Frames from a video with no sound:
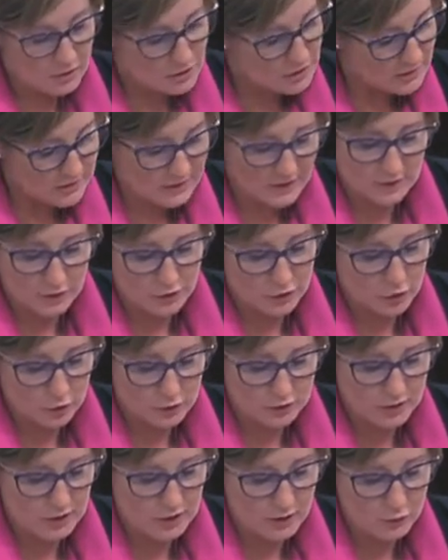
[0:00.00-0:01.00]
she said her
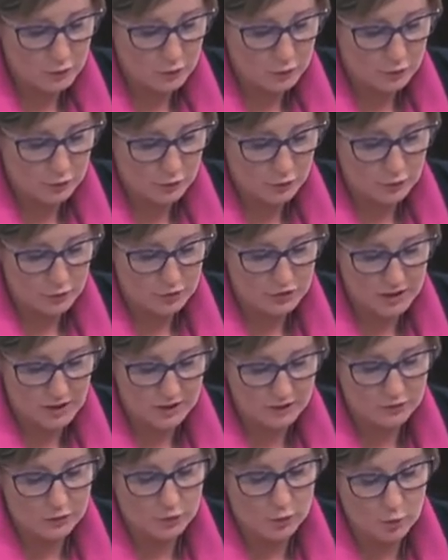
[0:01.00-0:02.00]
doctor had no clue. She
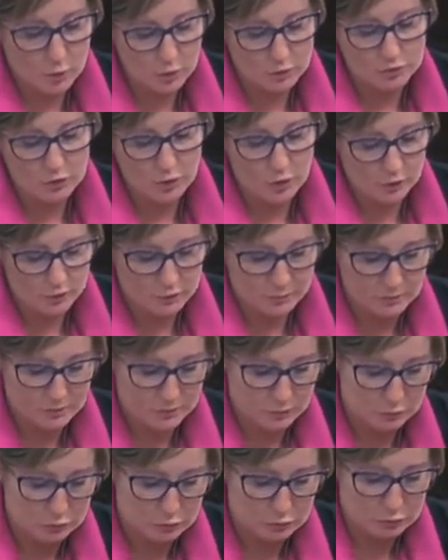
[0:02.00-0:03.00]
had to go to
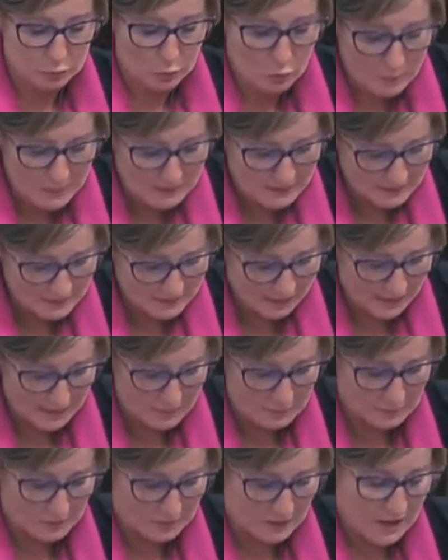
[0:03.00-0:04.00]
hospital so many
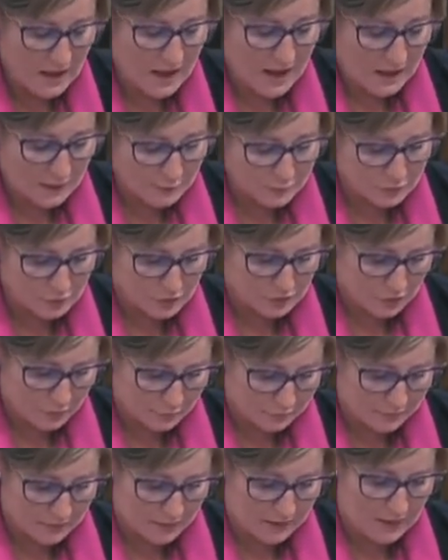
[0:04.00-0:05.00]
times after
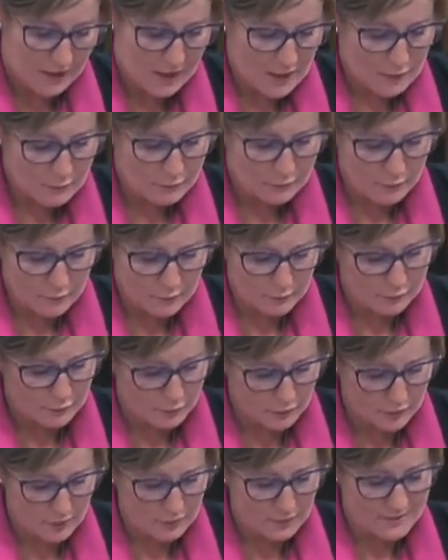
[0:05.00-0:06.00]
suffering
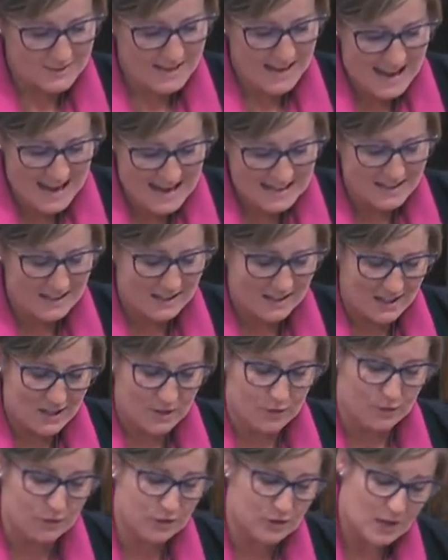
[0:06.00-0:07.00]
for 10
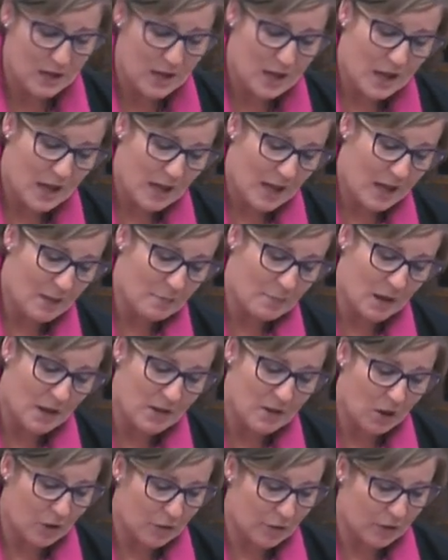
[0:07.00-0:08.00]
years.
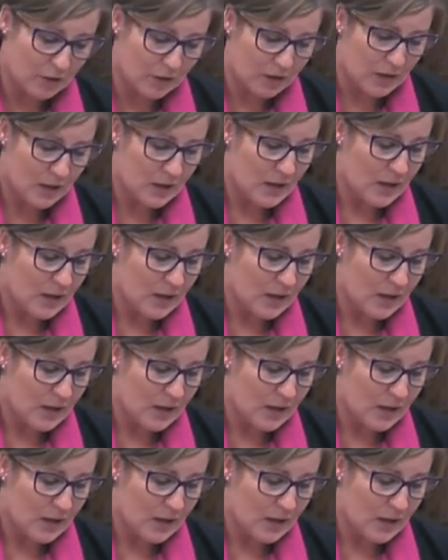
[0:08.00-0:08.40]
Another